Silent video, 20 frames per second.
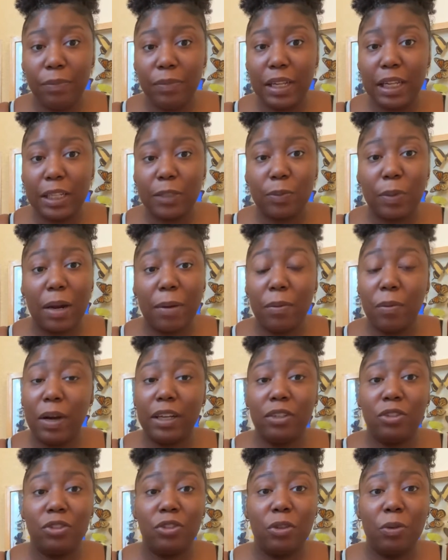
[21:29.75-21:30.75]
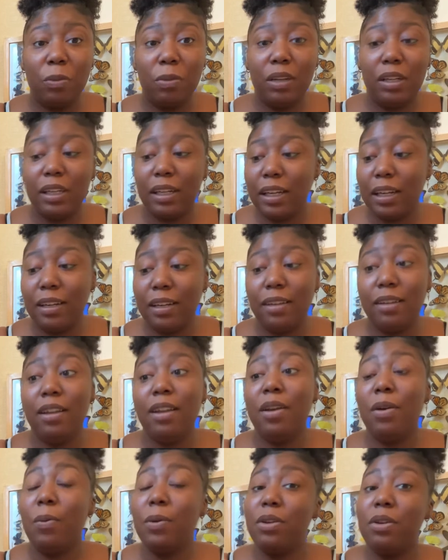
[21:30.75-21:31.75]
That's probably why you're so blunt, and
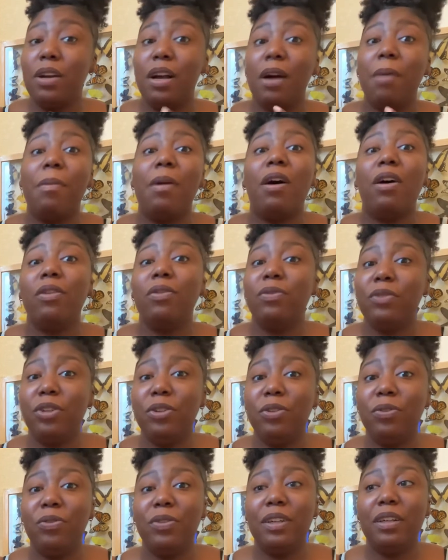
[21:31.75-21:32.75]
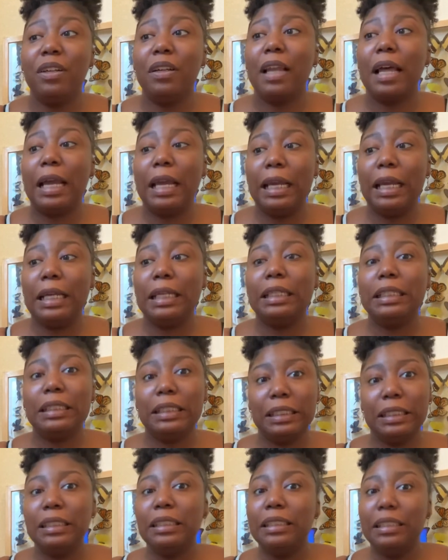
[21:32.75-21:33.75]
when you come off, you feel like,
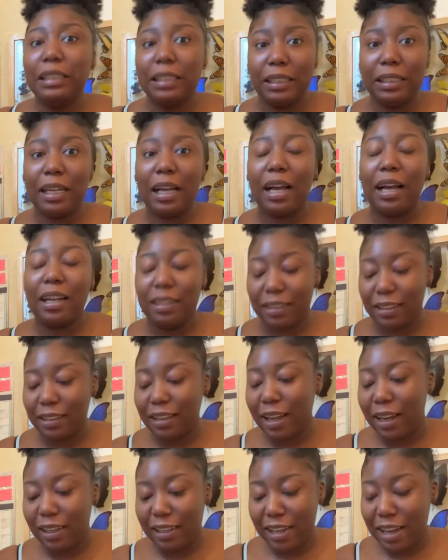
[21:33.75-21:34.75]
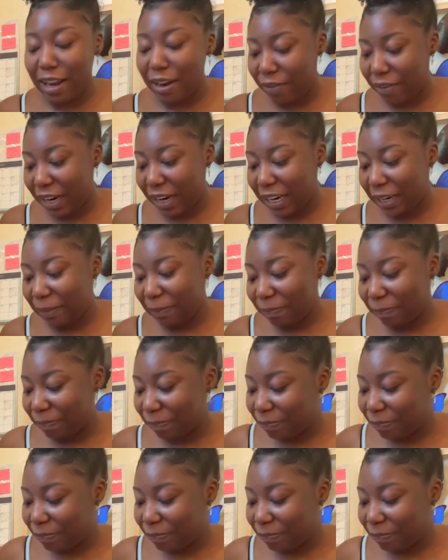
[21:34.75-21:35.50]
yeah, like that, right?